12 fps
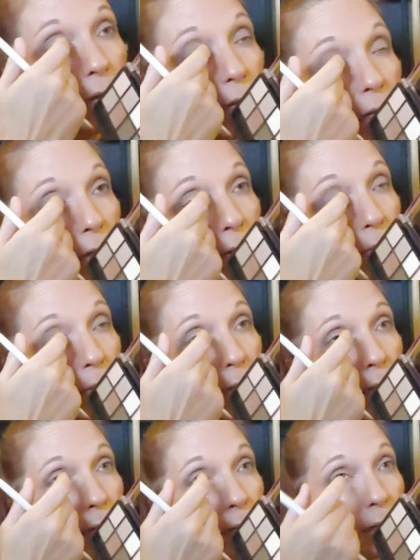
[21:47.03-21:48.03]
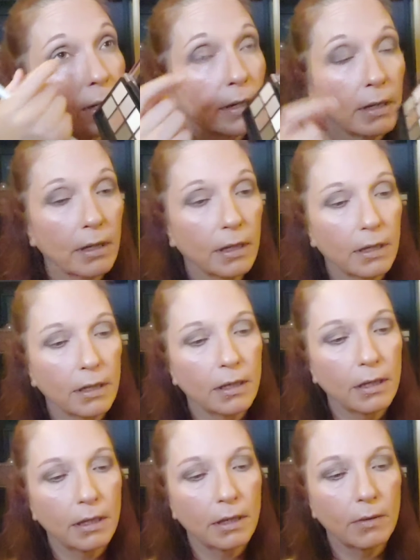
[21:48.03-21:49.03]
inner corner,
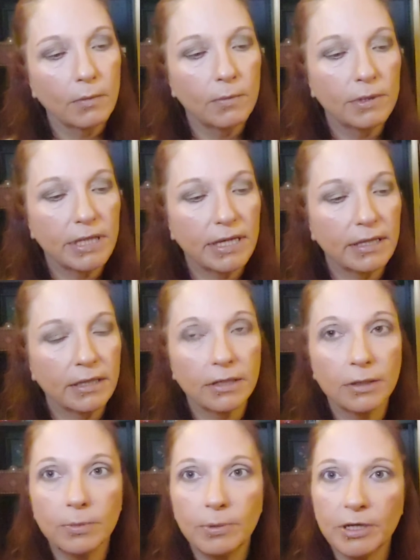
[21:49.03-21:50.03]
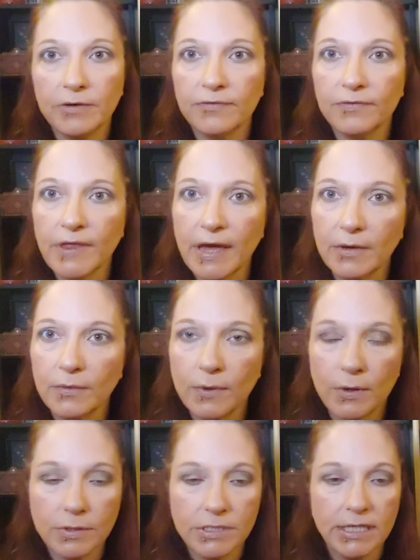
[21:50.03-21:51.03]
with that little bit of
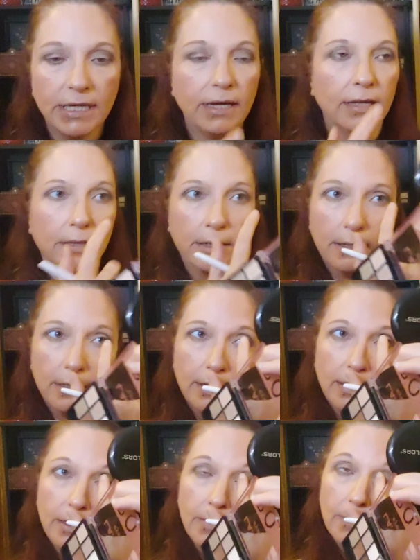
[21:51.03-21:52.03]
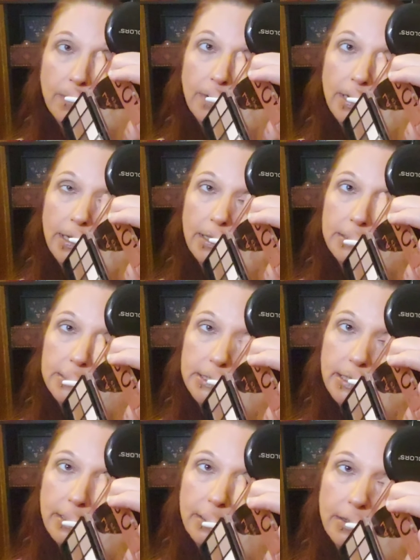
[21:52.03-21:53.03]
that rosy color right onto
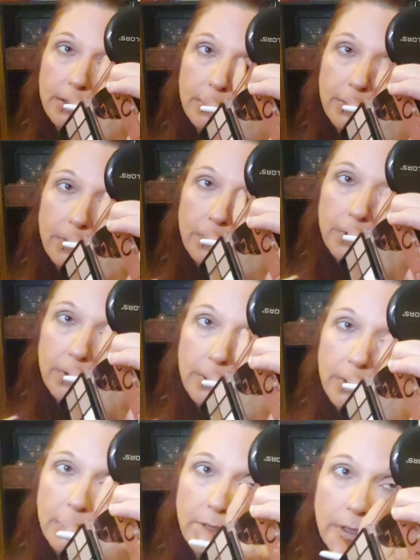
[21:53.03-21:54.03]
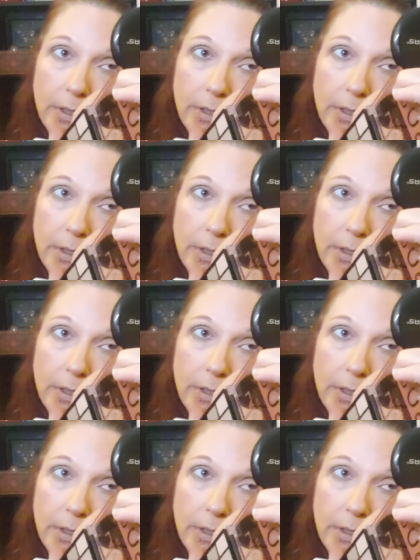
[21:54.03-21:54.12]
that inner corner.